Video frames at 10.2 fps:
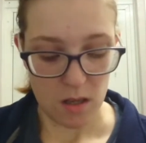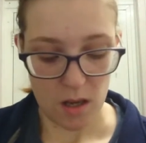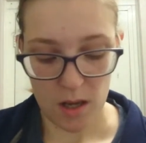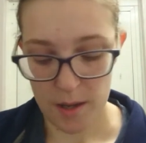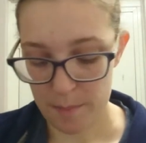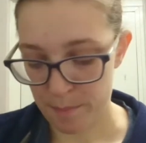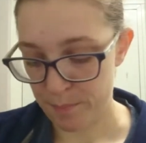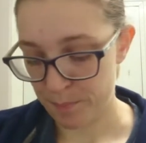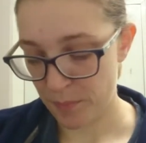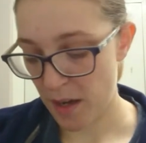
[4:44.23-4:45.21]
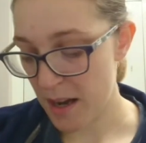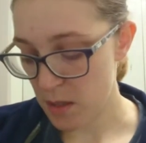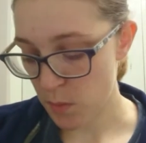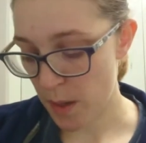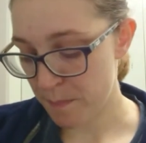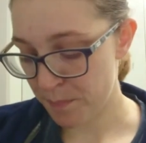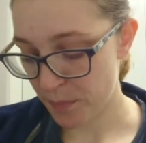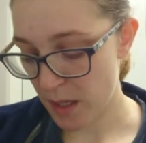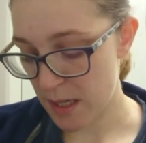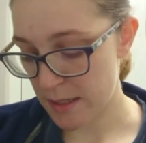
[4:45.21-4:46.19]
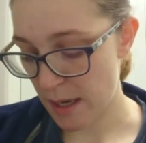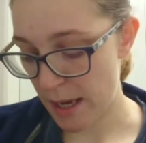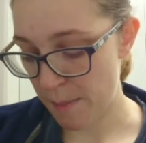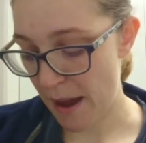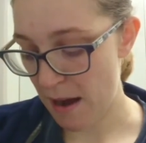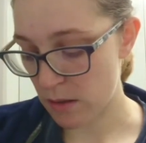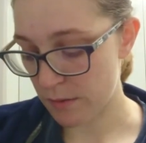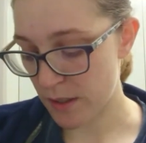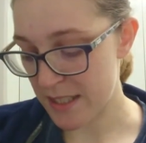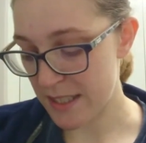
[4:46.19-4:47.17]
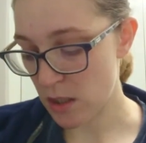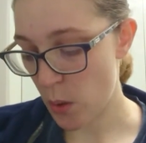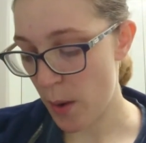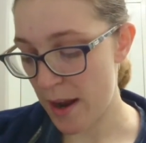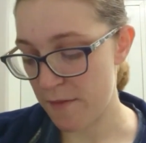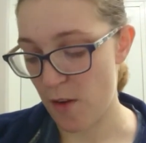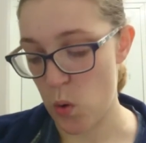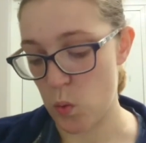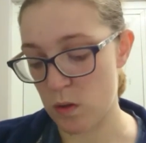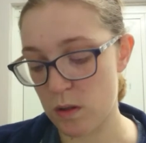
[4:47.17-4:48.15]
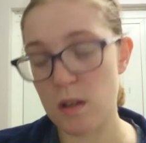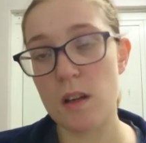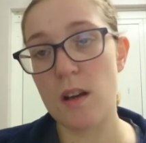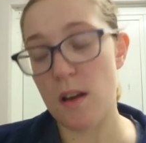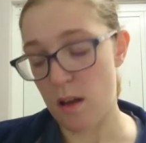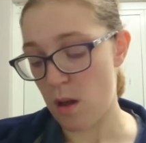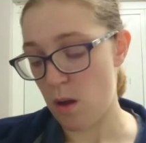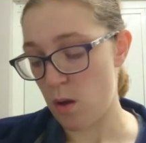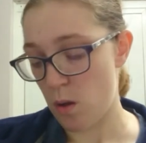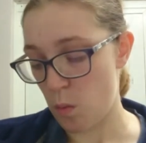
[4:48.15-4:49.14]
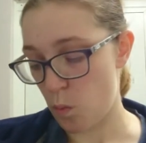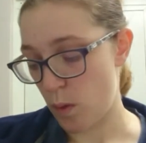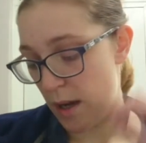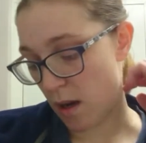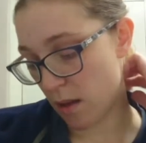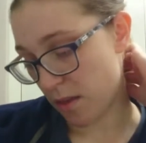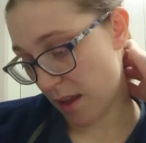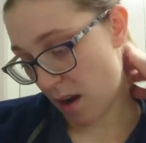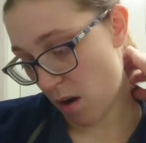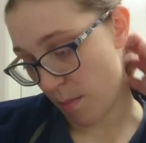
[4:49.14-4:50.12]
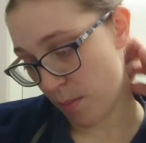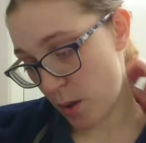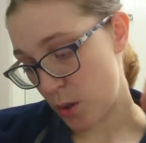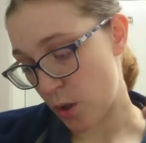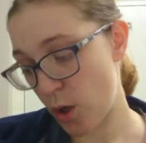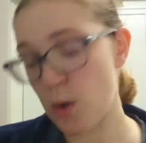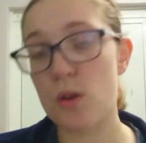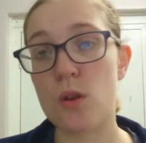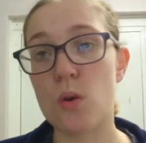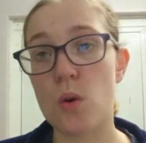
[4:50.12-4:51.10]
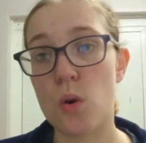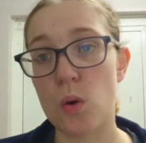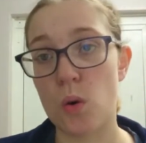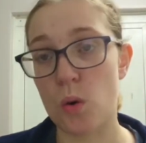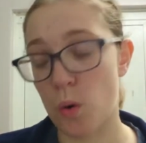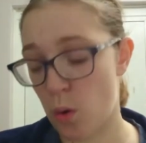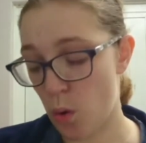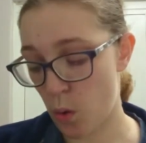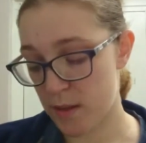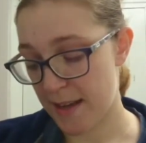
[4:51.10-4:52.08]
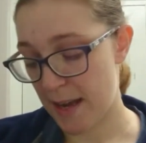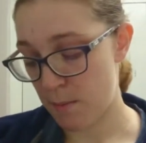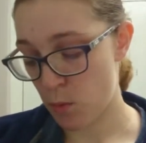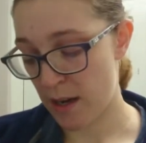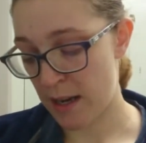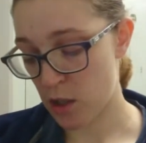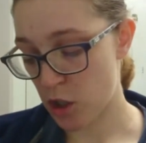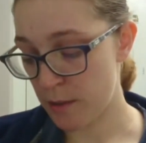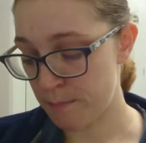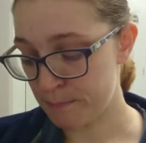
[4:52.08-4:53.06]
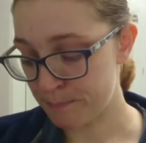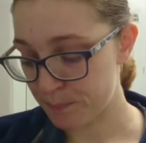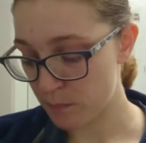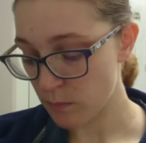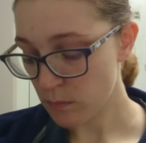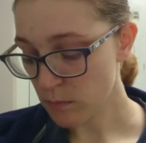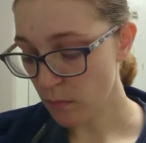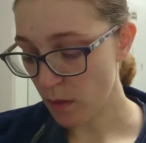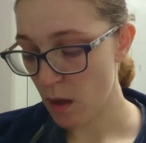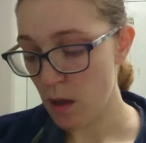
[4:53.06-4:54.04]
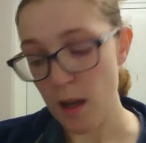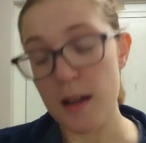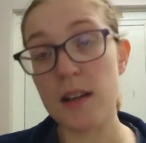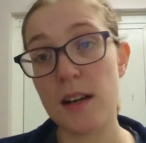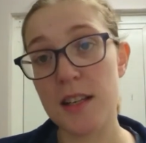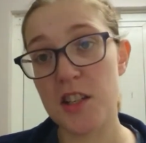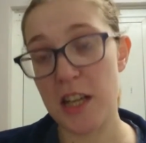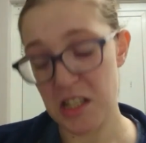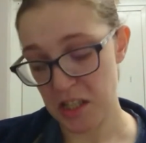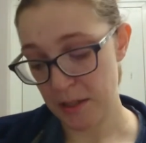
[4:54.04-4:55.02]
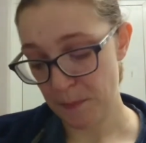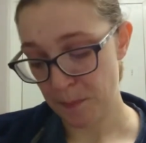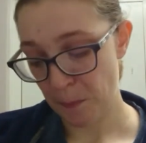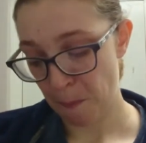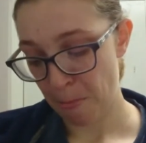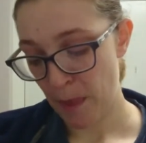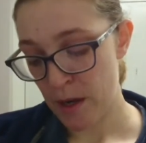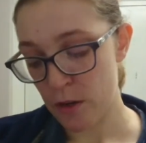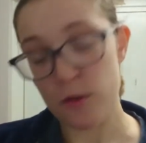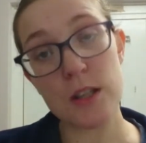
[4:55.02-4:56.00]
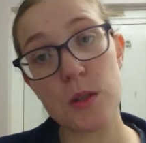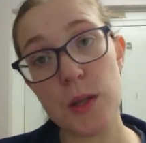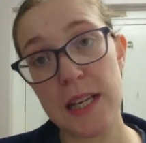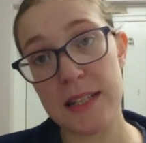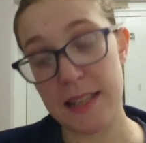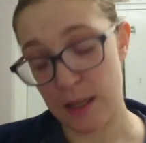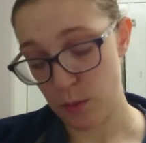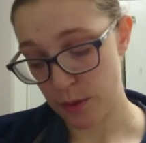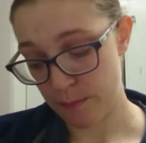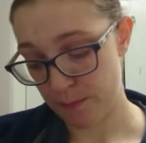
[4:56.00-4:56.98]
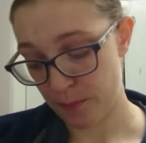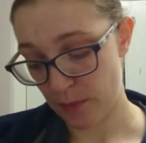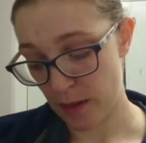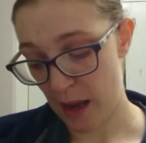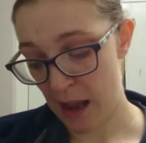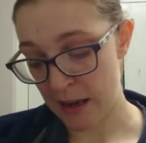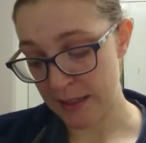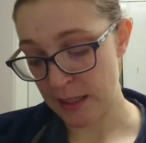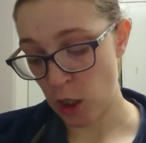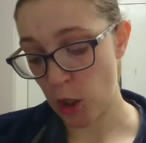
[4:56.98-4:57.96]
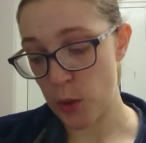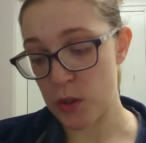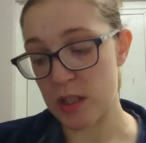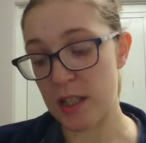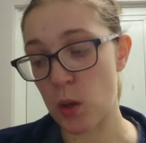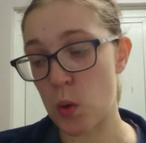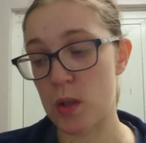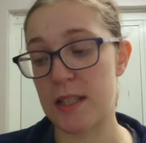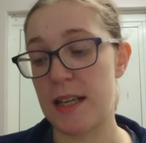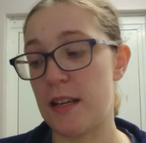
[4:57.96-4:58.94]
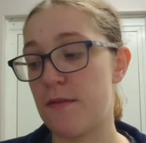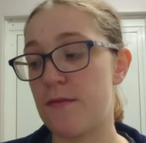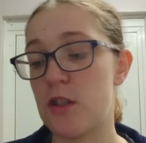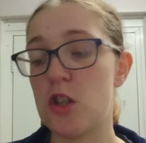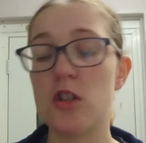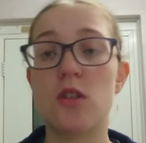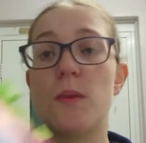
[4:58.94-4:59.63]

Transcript: Um, the next one is a pair of disco headphones. We They are Bluetooth or aux cable connection, colour changing, crystal clear sound and includes the aux need Just